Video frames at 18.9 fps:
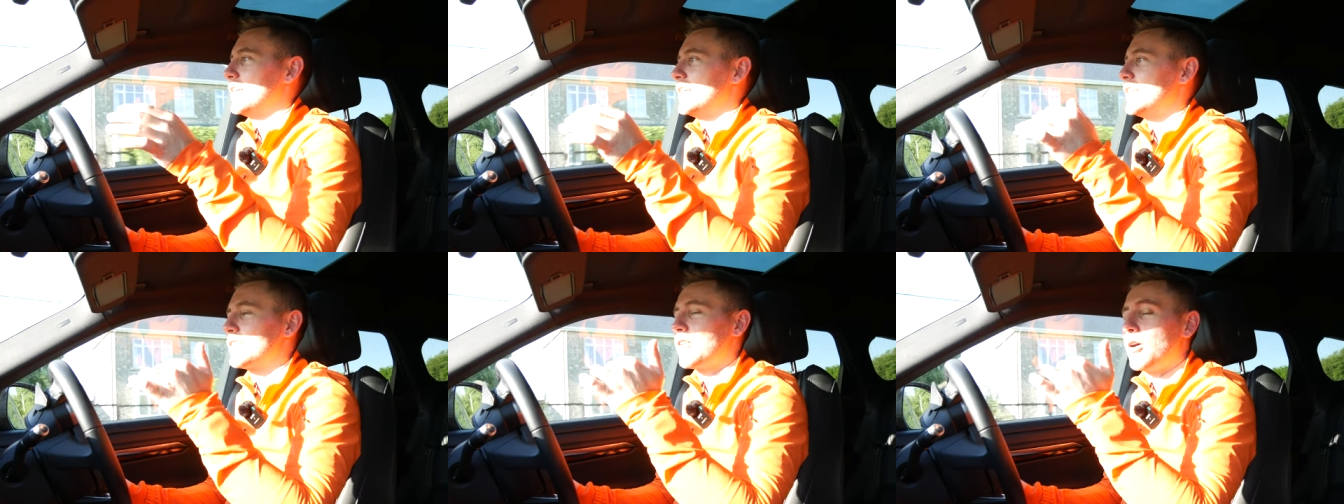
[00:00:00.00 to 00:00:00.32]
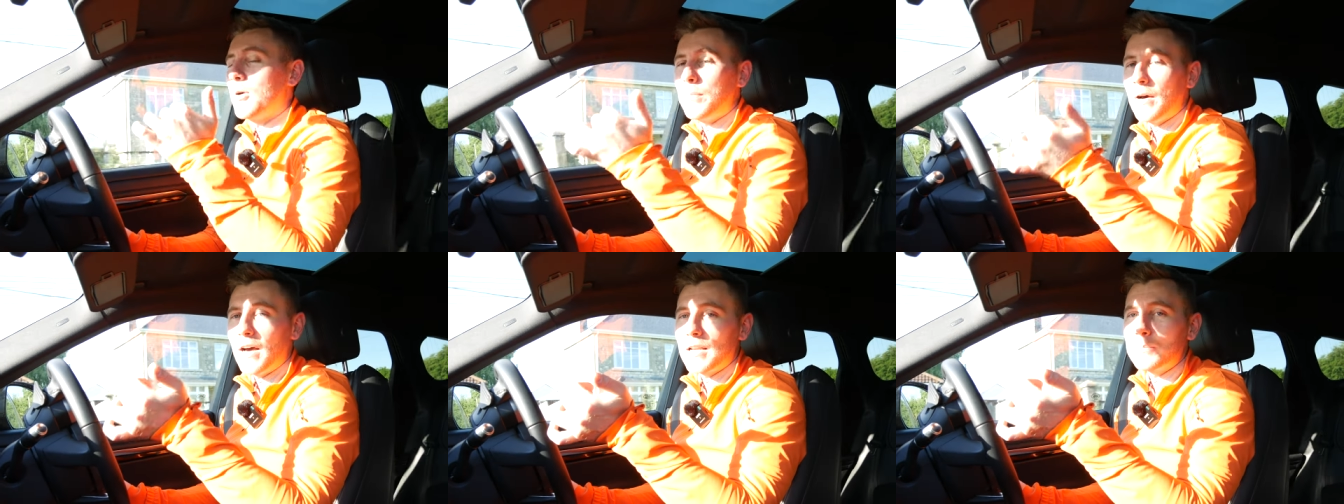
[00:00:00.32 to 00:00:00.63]
He's
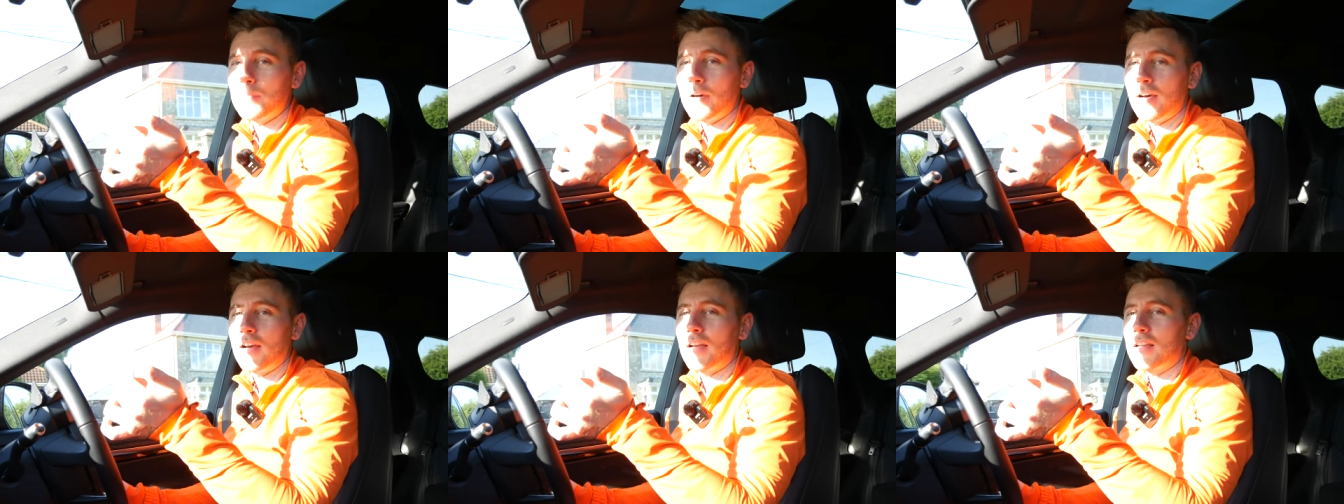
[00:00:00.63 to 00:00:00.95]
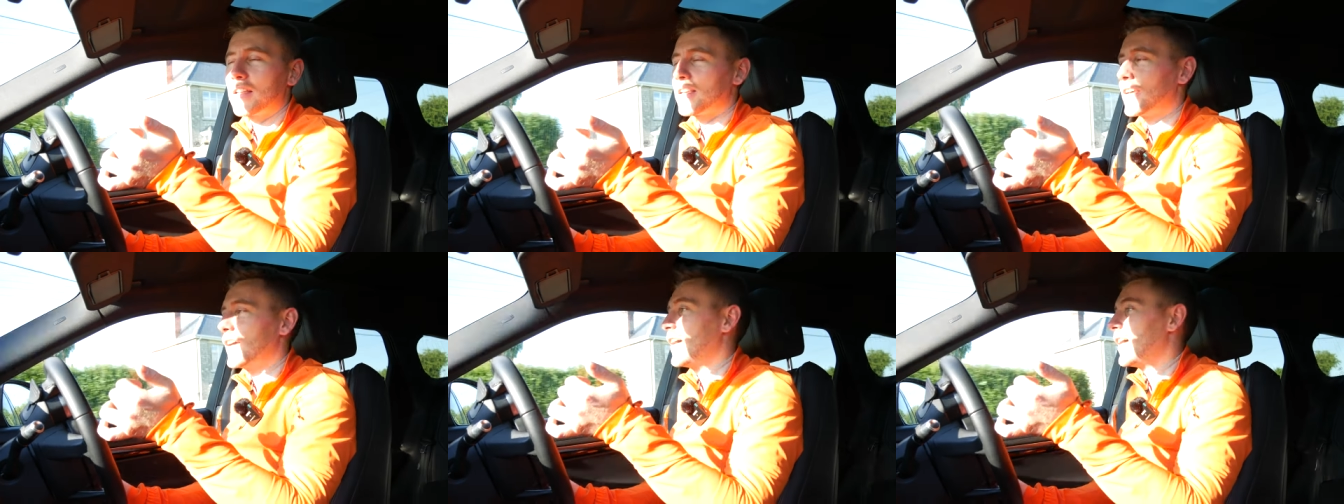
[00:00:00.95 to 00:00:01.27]
got a bad
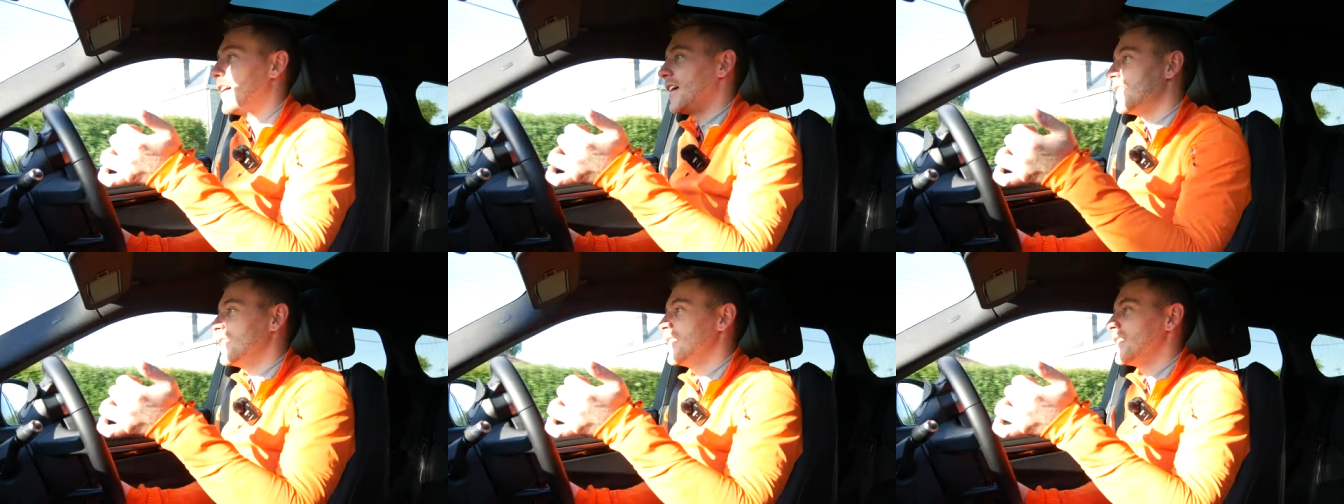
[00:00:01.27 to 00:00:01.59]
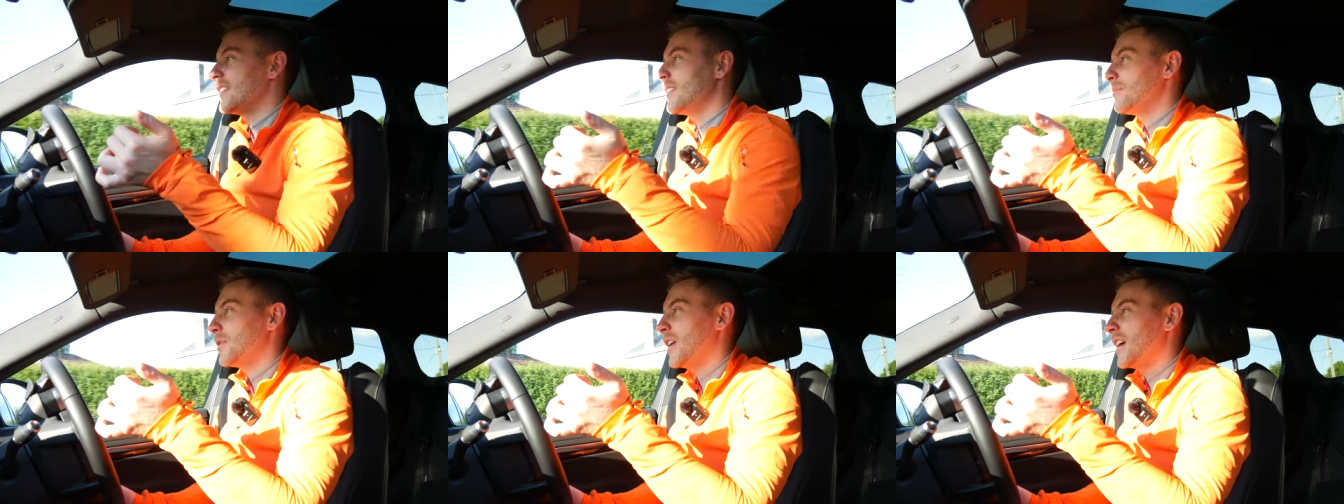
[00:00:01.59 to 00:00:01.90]
back,
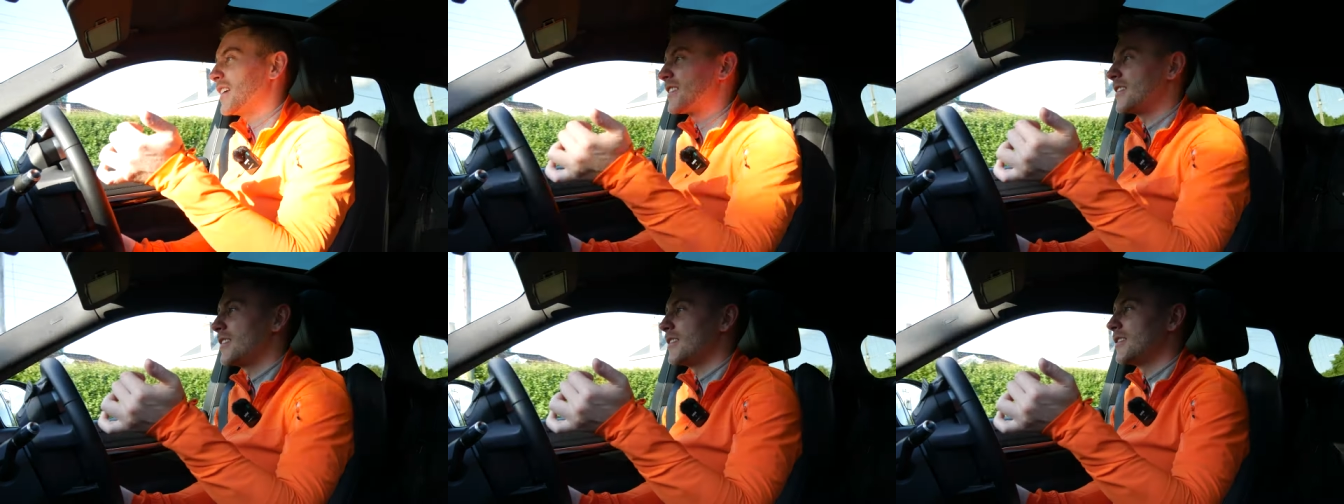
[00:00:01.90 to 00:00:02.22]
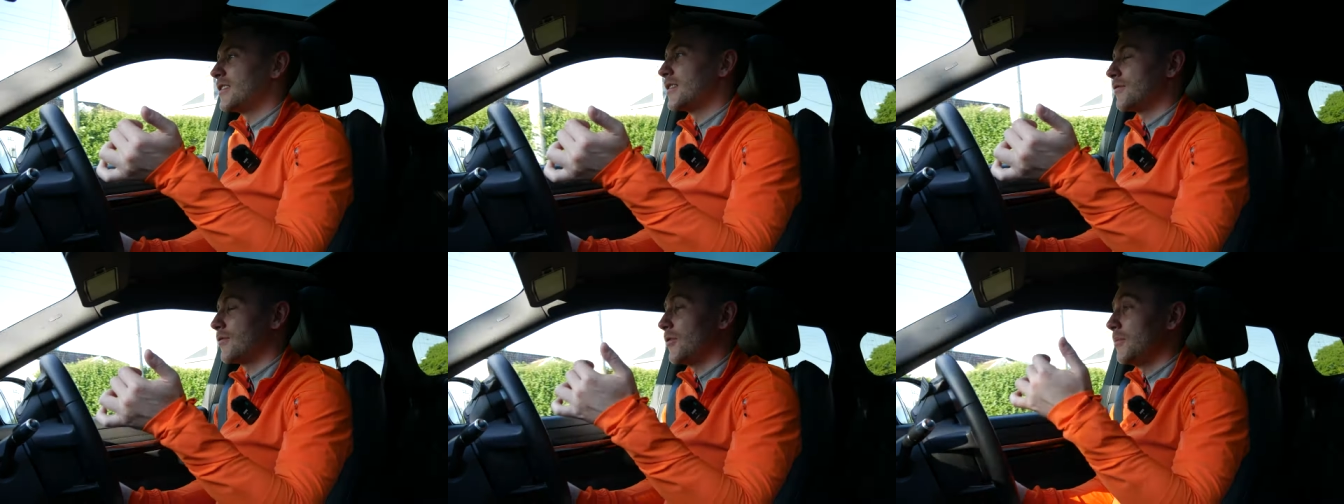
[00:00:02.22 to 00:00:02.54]
and
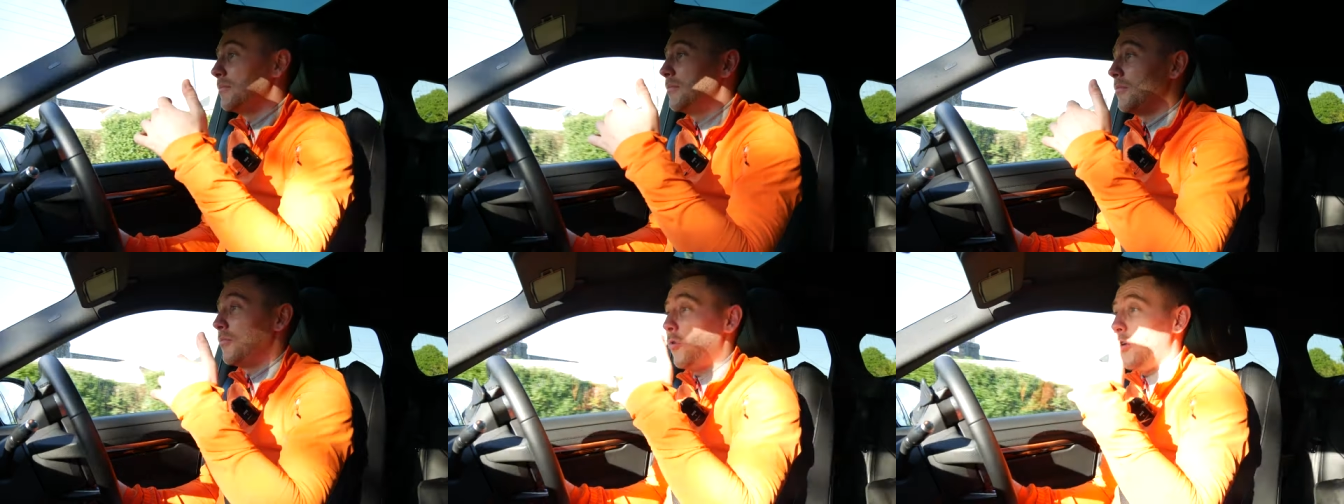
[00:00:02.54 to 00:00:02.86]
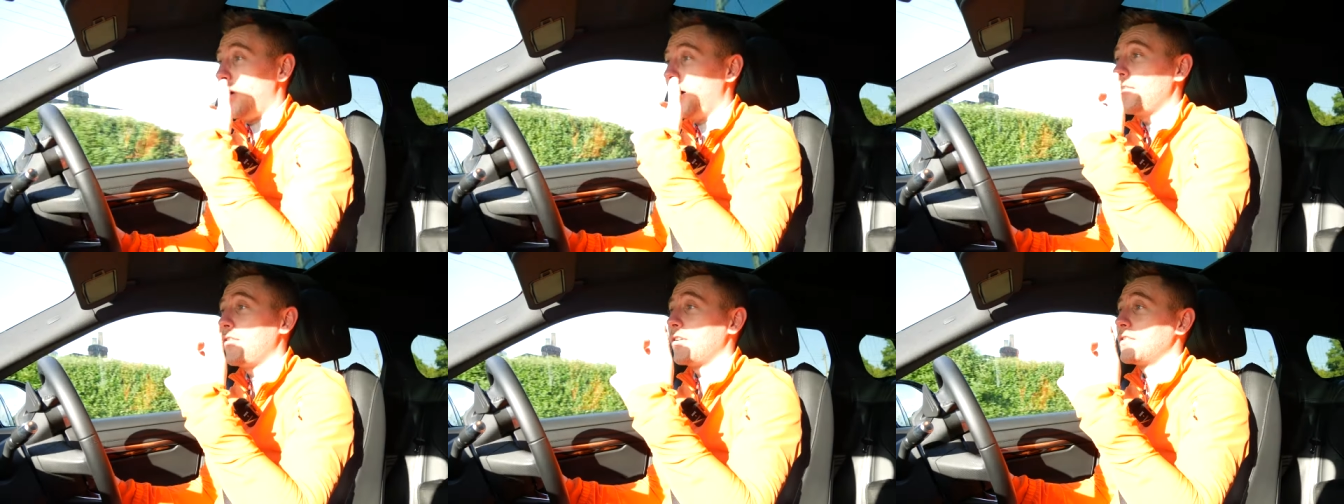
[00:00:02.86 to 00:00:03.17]
Blasters, from
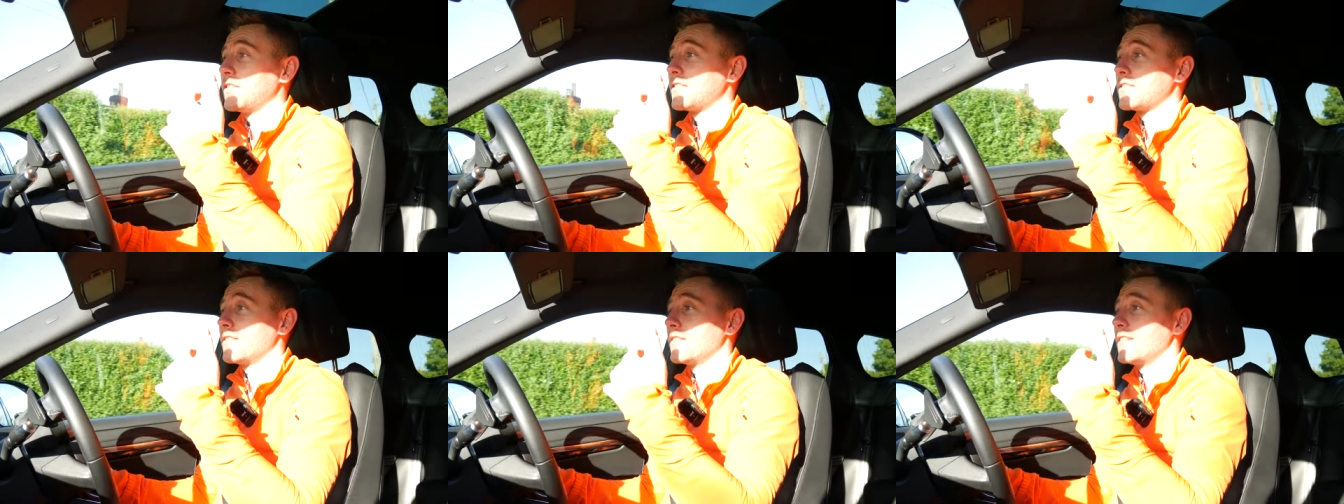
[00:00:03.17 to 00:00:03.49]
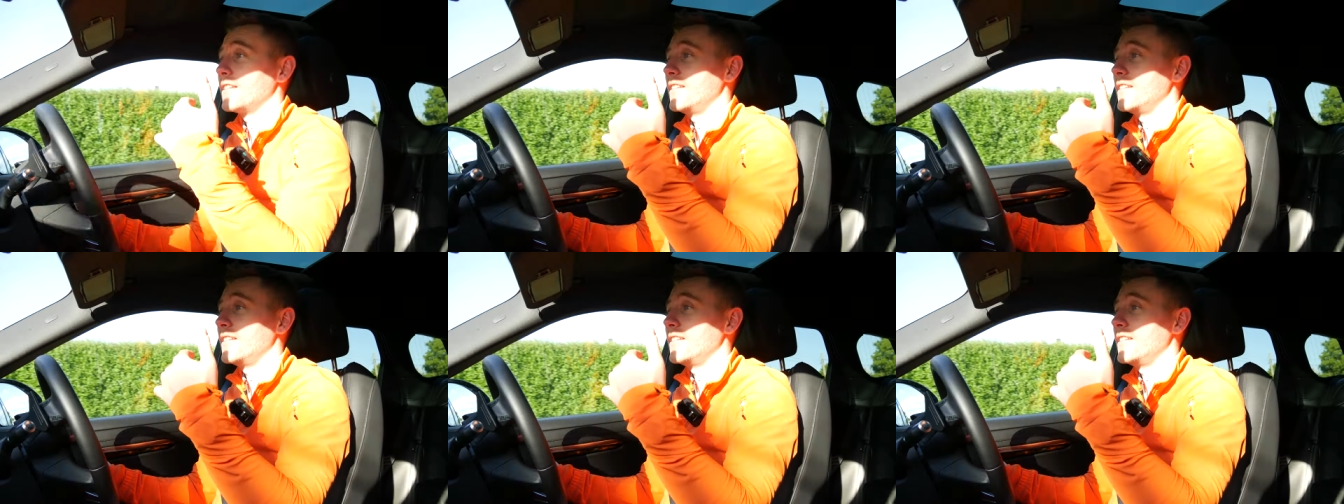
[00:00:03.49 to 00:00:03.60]
what I've understood